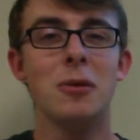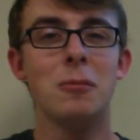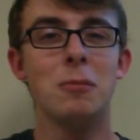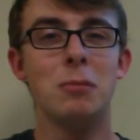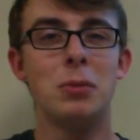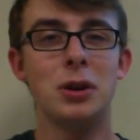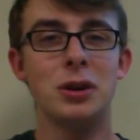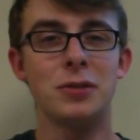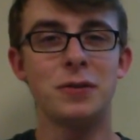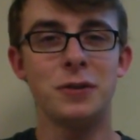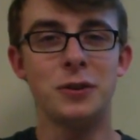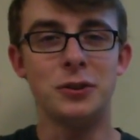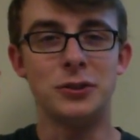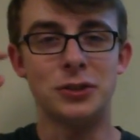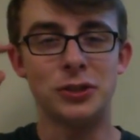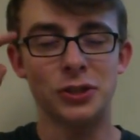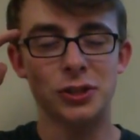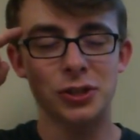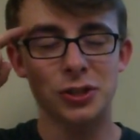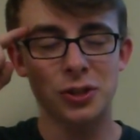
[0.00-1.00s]
But if you
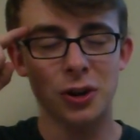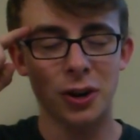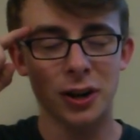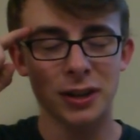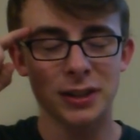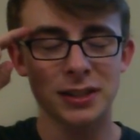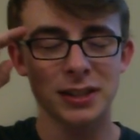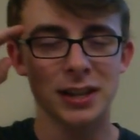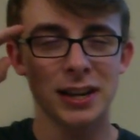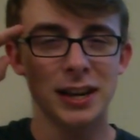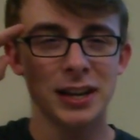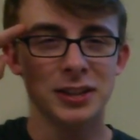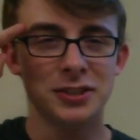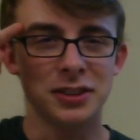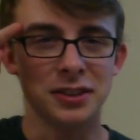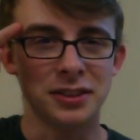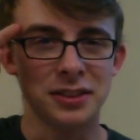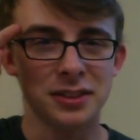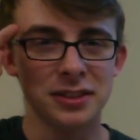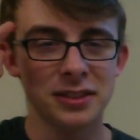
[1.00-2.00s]
start
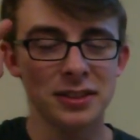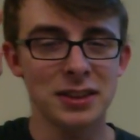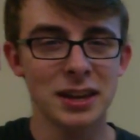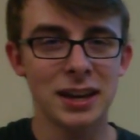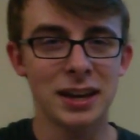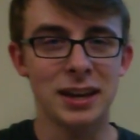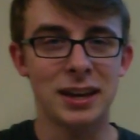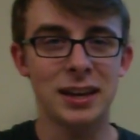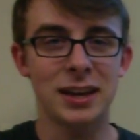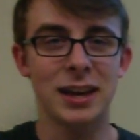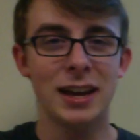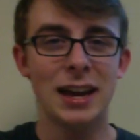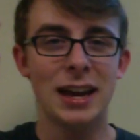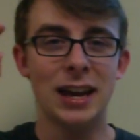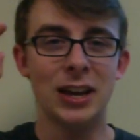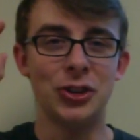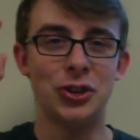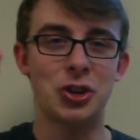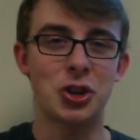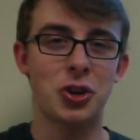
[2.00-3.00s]
to think
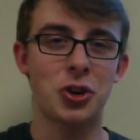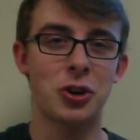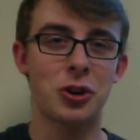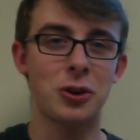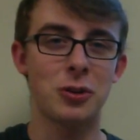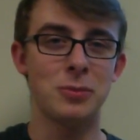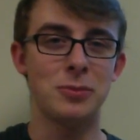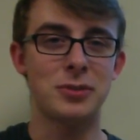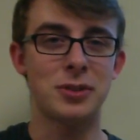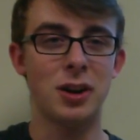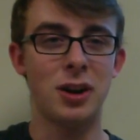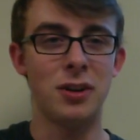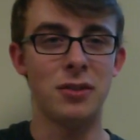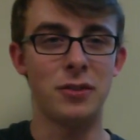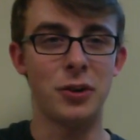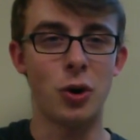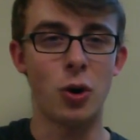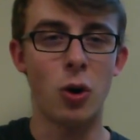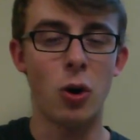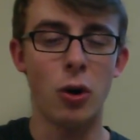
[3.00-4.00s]
in terms
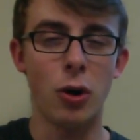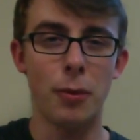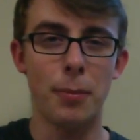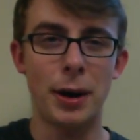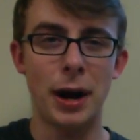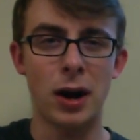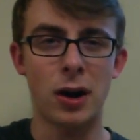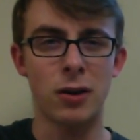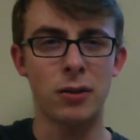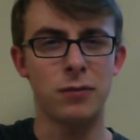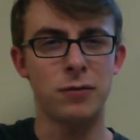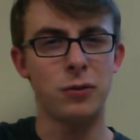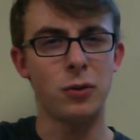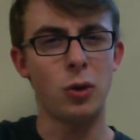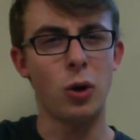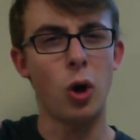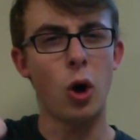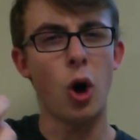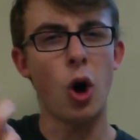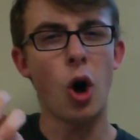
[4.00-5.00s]
of an
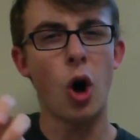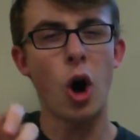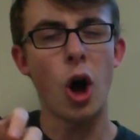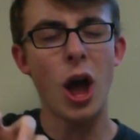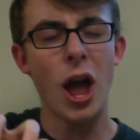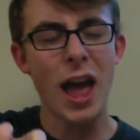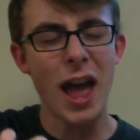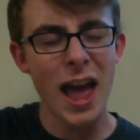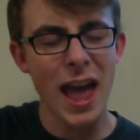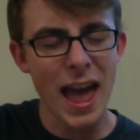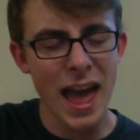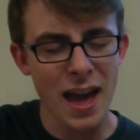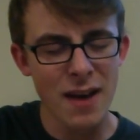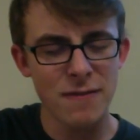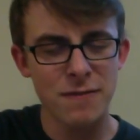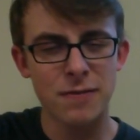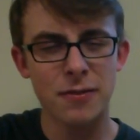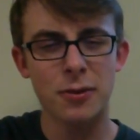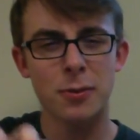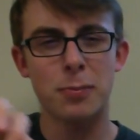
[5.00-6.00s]
all-powerful,
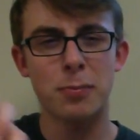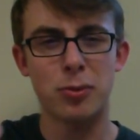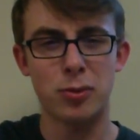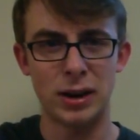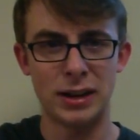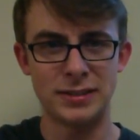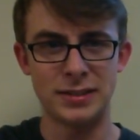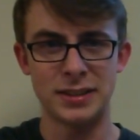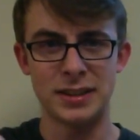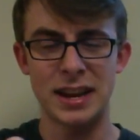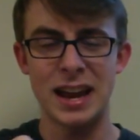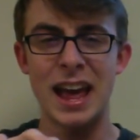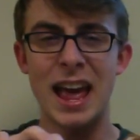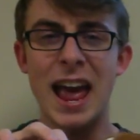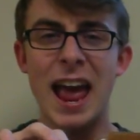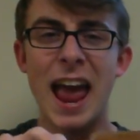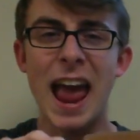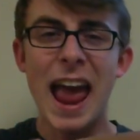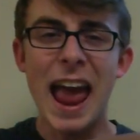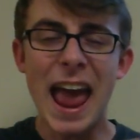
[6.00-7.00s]
ever-present,
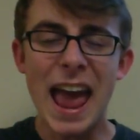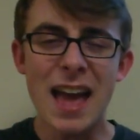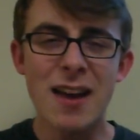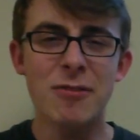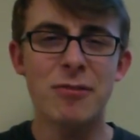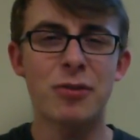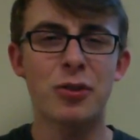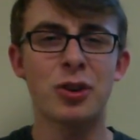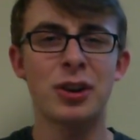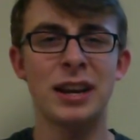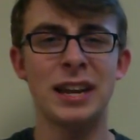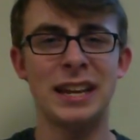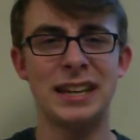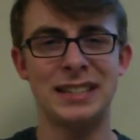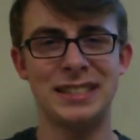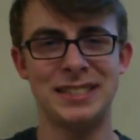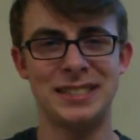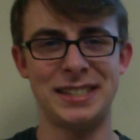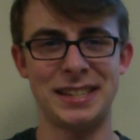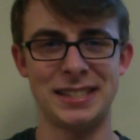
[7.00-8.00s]

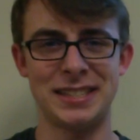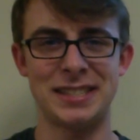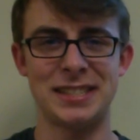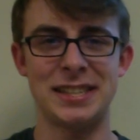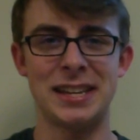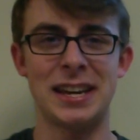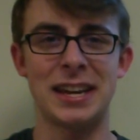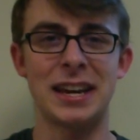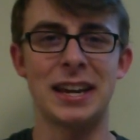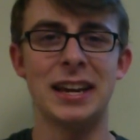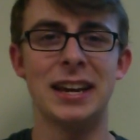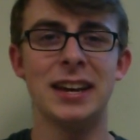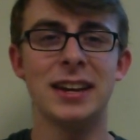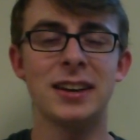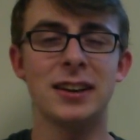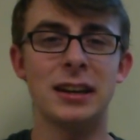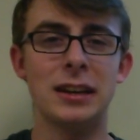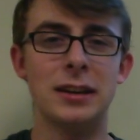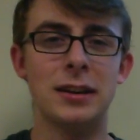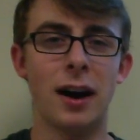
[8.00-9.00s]
ever-existing
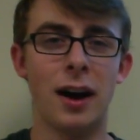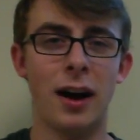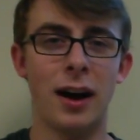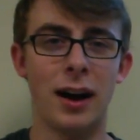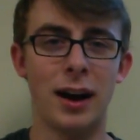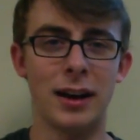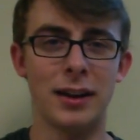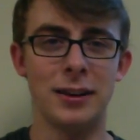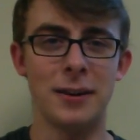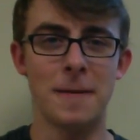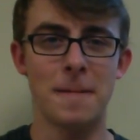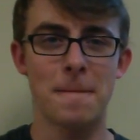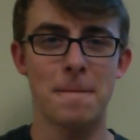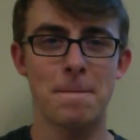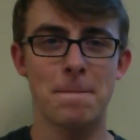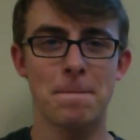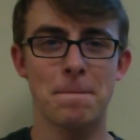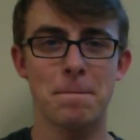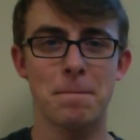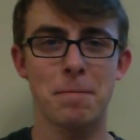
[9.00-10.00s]
God,
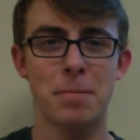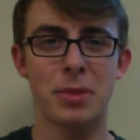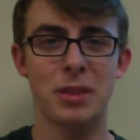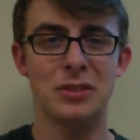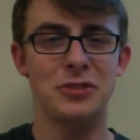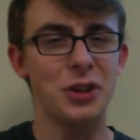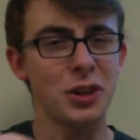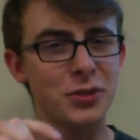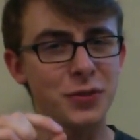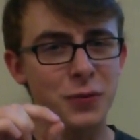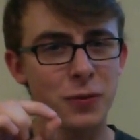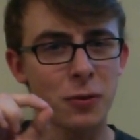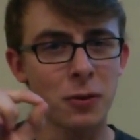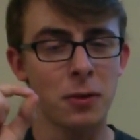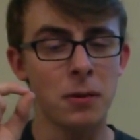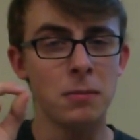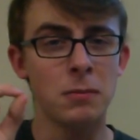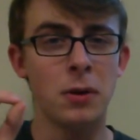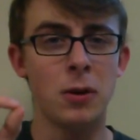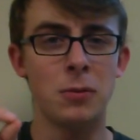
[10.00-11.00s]
just for
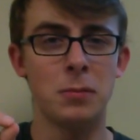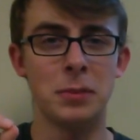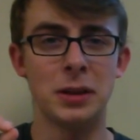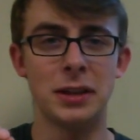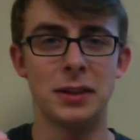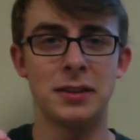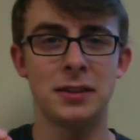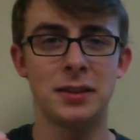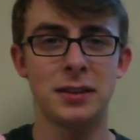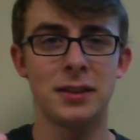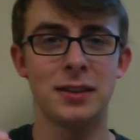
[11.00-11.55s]
a moment,